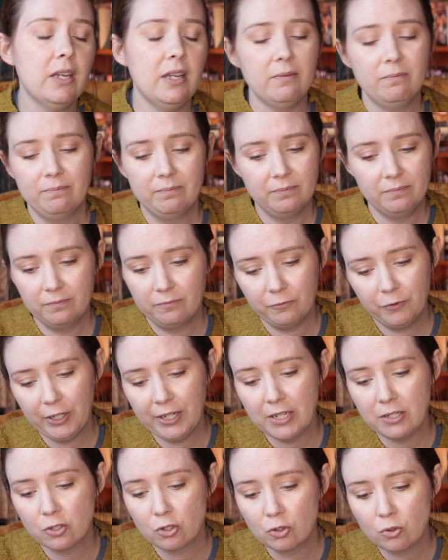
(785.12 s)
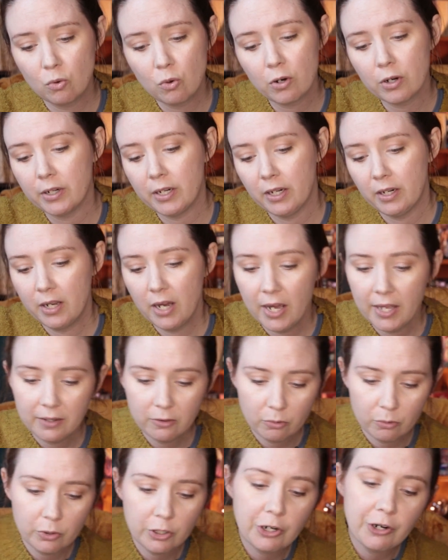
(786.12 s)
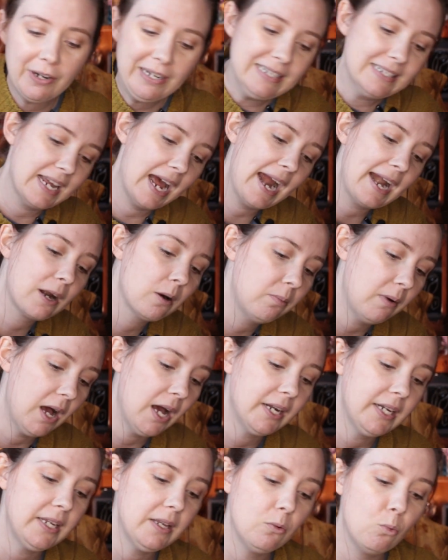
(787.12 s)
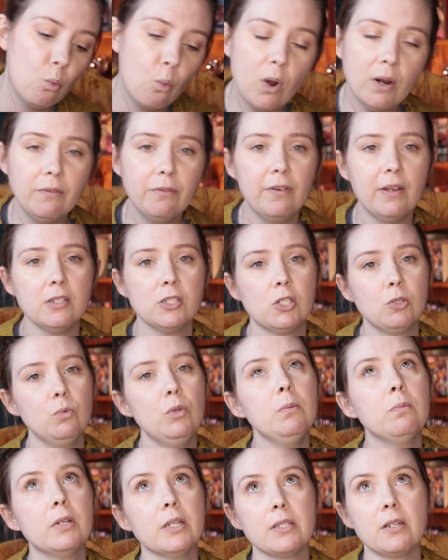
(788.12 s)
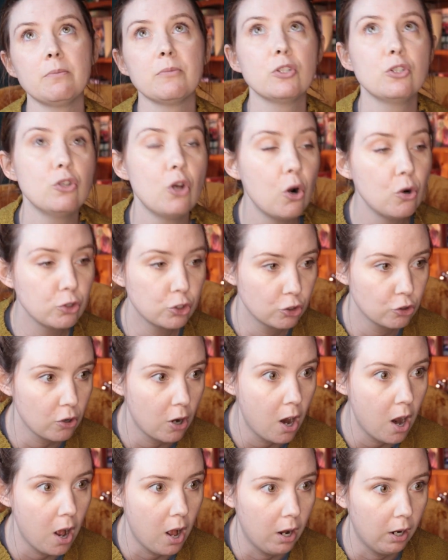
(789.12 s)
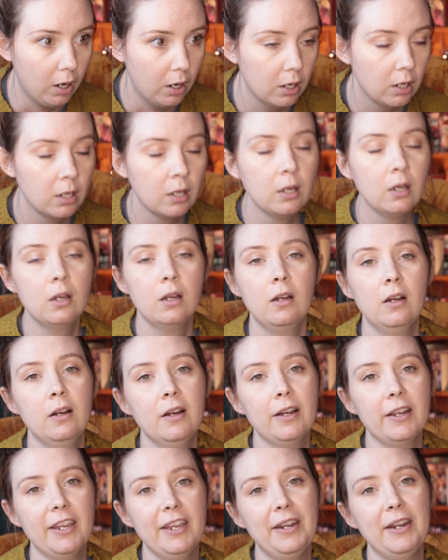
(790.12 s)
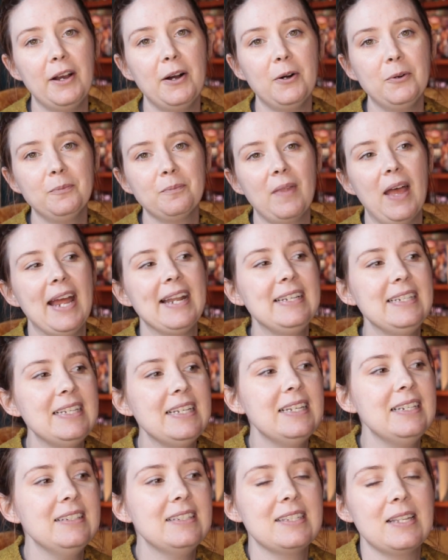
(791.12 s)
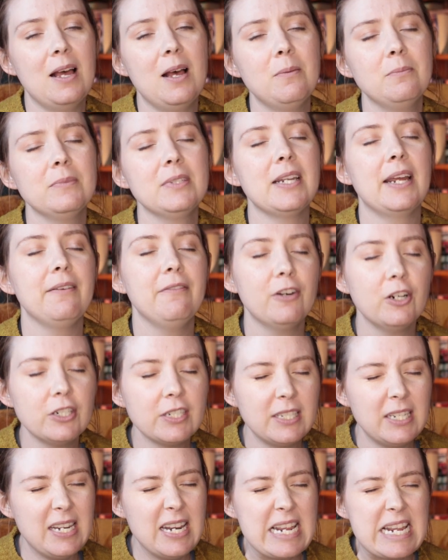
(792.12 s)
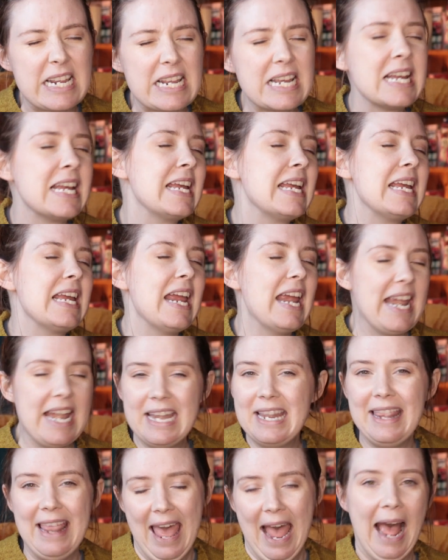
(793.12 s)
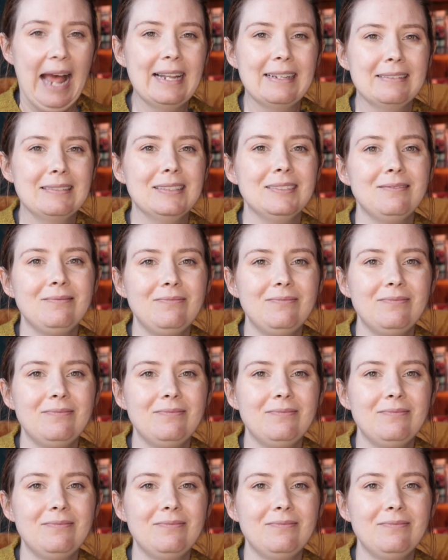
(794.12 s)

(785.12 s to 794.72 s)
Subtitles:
a freaking sword and cut through your entire body in one fell swoop because I'm so strong. You know, I need some diversity in that.